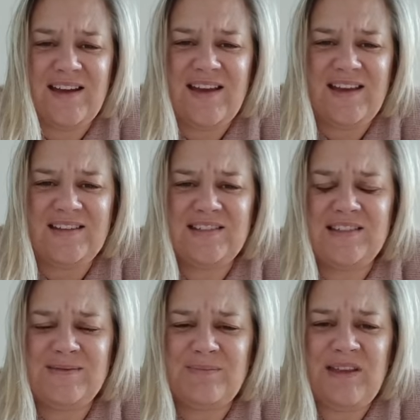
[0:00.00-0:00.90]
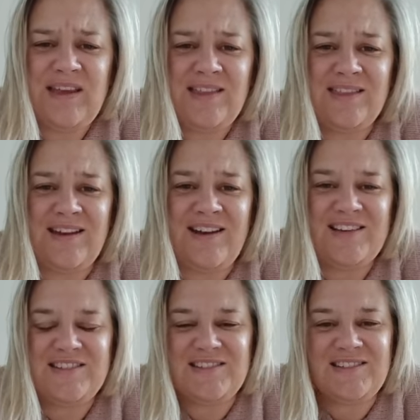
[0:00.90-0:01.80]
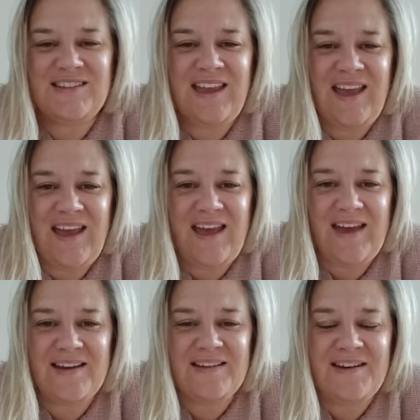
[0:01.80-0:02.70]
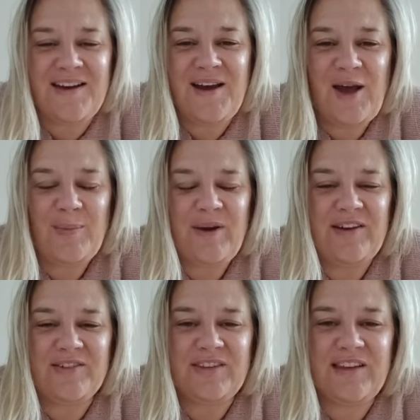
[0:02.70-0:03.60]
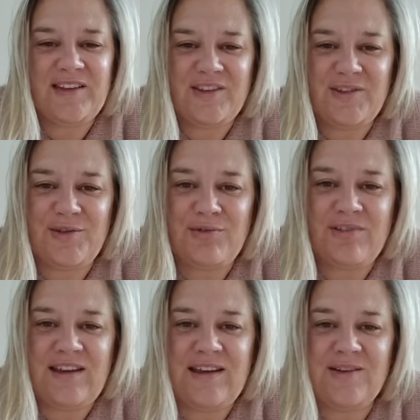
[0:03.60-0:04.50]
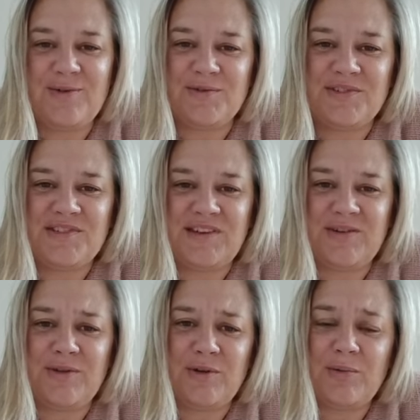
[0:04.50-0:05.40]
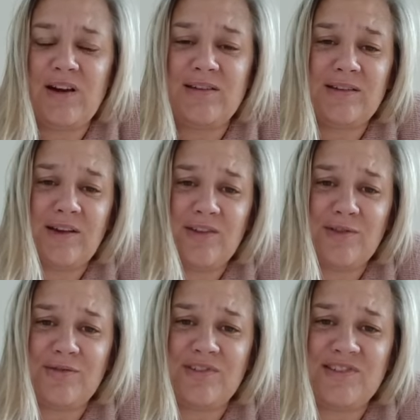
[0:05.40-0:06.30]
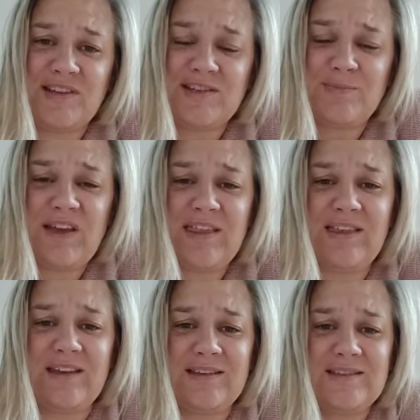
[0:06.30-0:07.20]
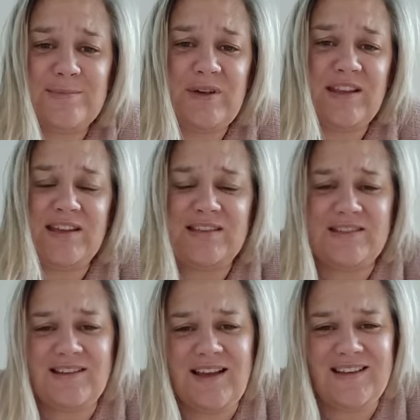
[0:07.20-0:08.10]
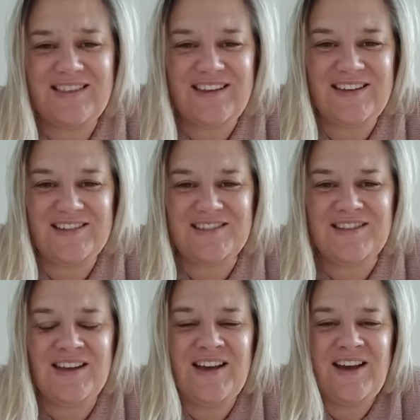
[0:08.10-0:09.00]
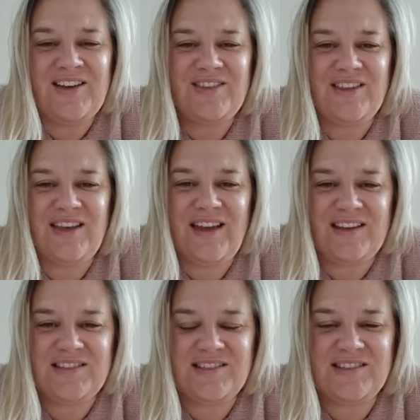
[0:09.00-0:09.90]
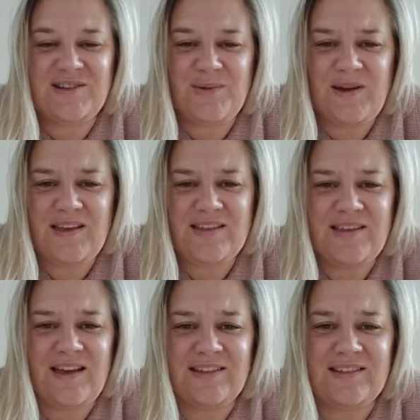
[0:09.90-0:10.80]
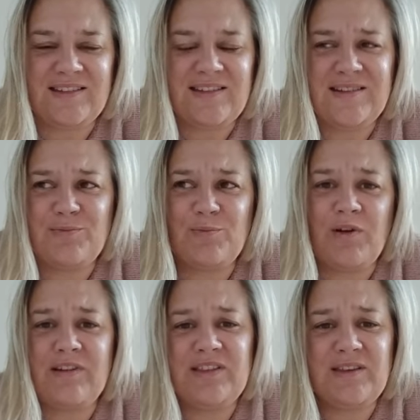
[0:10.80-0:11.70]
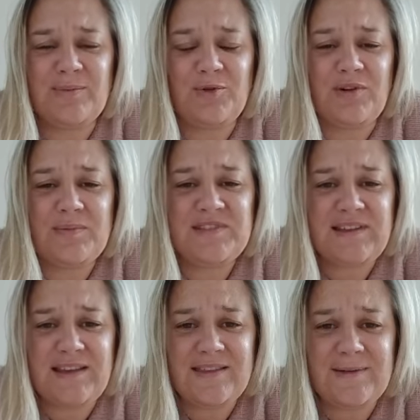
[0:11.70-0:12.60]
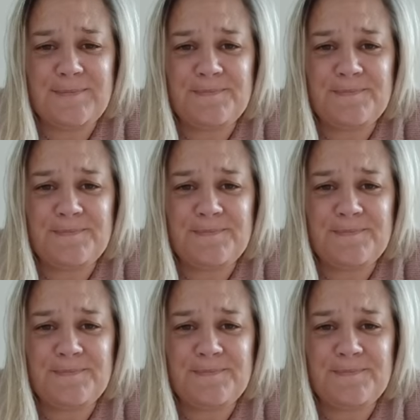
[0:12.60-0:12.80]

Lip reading: it didn't mean that I didn't care about the other three also, who weren't going through such big things, but they still had things that they had to deal with and that worried them or upset them.